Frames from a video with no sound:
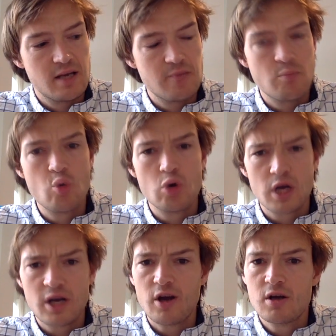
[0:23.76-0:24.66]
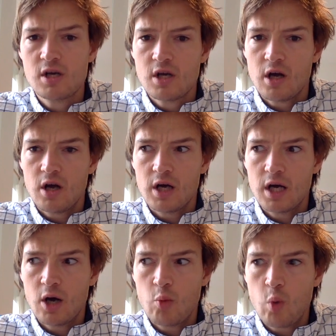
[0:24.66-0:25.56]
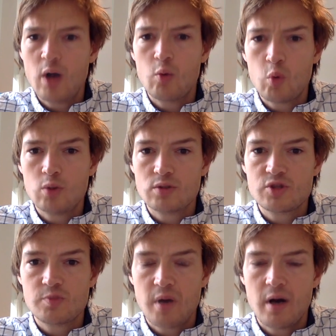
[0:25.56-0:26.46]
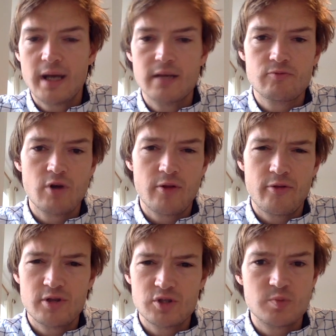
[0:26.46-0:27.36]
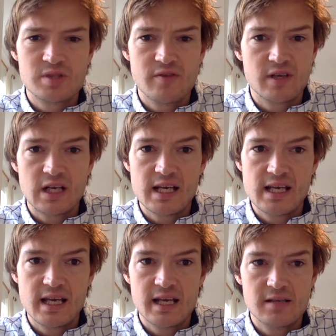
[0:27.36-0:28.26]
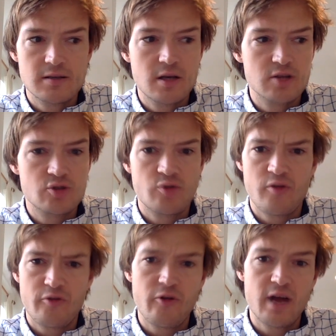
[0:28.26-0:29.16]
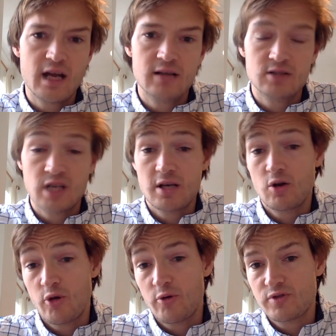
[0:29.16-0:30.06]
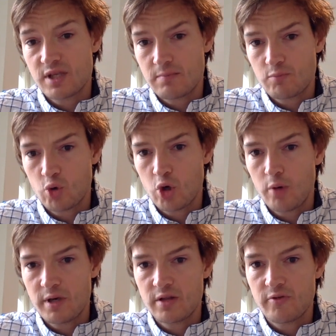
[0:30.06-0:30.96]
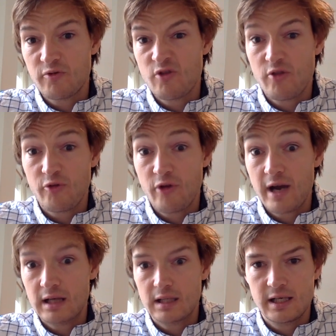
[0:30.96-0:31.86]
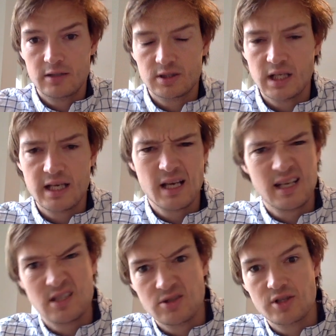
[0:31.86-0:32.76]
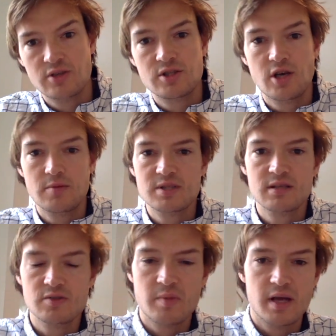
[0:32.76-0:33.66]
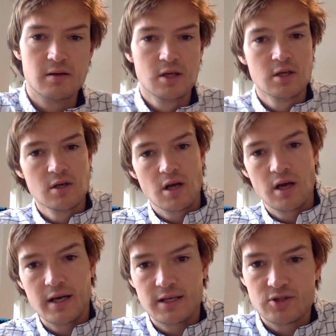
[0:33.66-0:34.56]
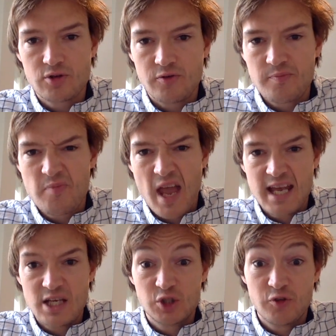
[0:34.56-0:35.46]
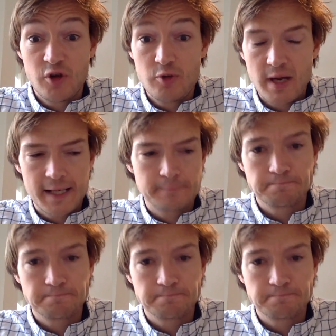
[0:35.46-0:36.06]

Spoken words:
more like a well-worn spine rather than specifically in sort of the frail elderly, although obviously more common in the frail elderly. I hate to use those terms, sounds a bit sort of age phobic.